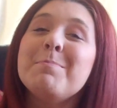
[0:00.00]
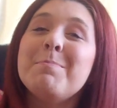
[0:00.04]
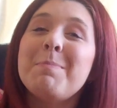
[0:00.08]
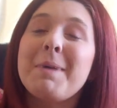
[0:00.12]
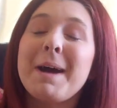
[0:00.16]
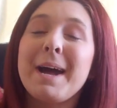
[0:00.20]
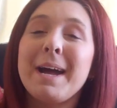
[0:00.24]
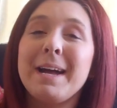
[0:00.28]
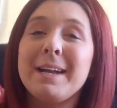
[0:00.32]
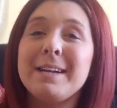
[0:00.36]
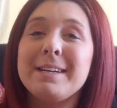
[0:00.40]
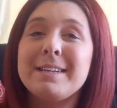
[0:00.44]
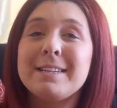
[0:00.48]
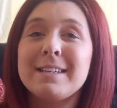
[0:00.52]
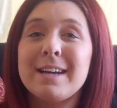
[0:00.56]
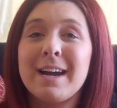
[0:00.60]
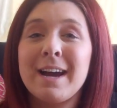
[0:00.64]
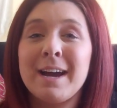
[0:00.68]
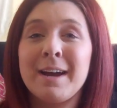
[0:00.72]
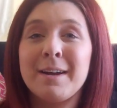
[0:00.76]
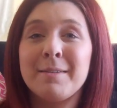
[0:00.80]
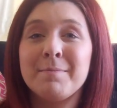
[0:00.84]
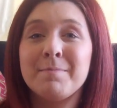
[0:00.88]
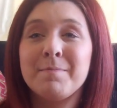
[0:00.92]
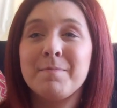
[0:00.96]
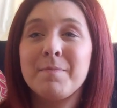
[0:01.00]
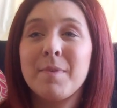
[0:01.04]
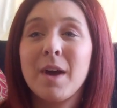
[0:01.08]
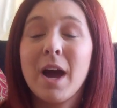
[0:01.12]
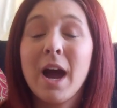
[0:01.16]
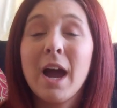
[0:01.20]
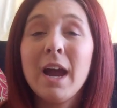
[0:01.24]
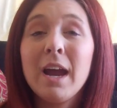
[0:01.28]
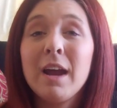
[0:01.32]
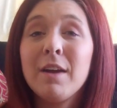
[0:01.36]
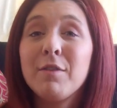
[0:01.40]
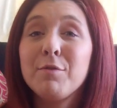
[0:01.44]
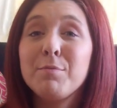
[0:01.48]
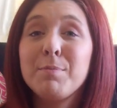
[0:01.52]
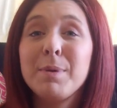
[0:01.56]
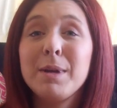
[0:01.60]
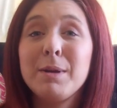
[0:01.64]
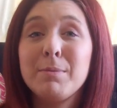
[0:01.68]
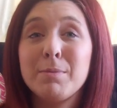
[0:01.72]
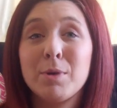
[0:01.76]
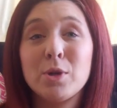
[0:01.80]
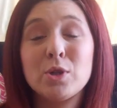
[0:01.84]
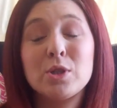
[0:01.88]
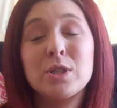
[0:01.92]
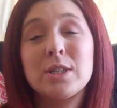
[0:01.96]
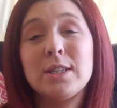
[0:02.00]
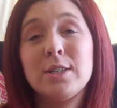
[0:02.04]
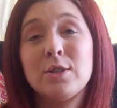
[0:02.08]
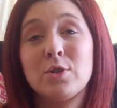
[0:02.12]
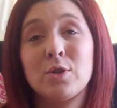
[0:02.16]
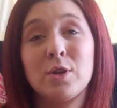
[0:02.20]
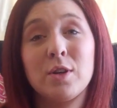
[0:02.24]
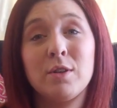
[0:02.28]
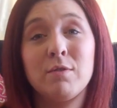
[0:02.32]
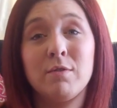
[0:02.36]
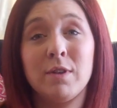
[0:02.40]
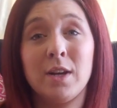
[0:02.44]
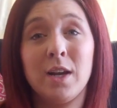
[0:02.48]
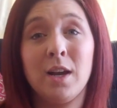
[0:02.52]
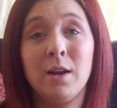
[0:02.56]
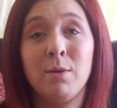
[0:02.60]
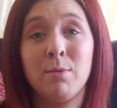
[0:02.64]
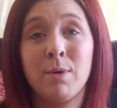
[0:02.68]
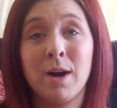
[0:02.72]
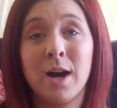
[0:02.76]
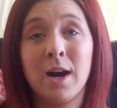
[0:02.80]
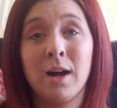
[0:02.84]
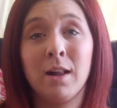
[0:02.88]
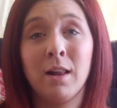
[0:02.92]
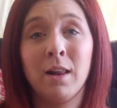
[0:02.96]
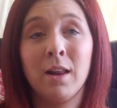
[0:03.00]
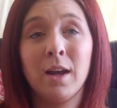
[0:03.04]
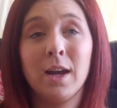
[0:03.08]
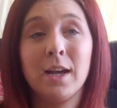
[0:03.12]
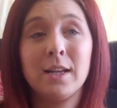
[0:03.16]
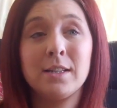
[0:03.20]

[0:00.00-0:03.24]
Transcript: But I have been mostly doing really well.